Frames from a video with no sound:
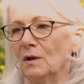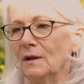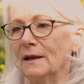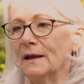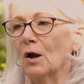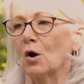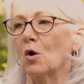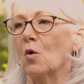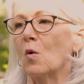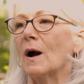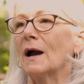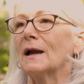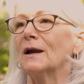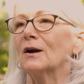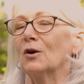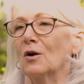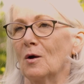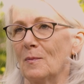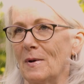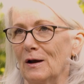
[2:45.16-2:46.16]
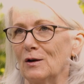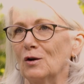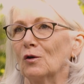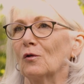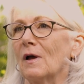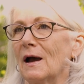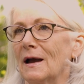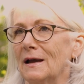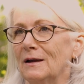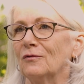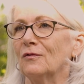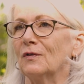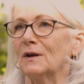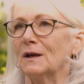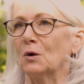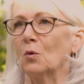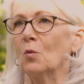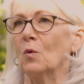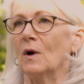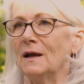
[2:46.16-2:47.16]
inquire about your life
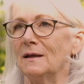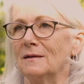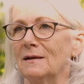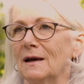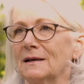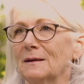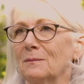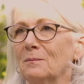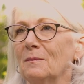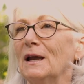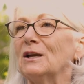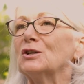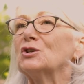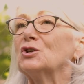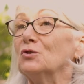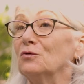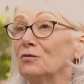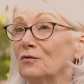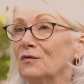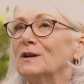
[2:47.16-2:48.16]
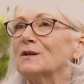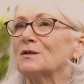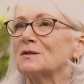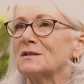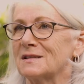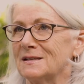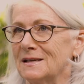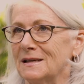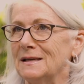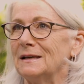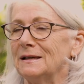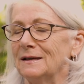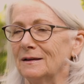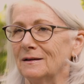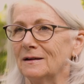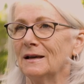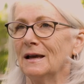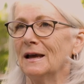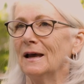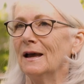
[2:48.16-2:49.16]
in a way that makes you feel
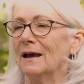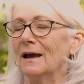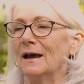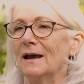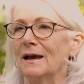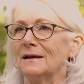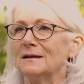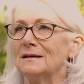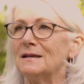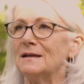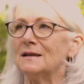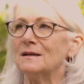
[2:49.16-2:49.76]
seen. And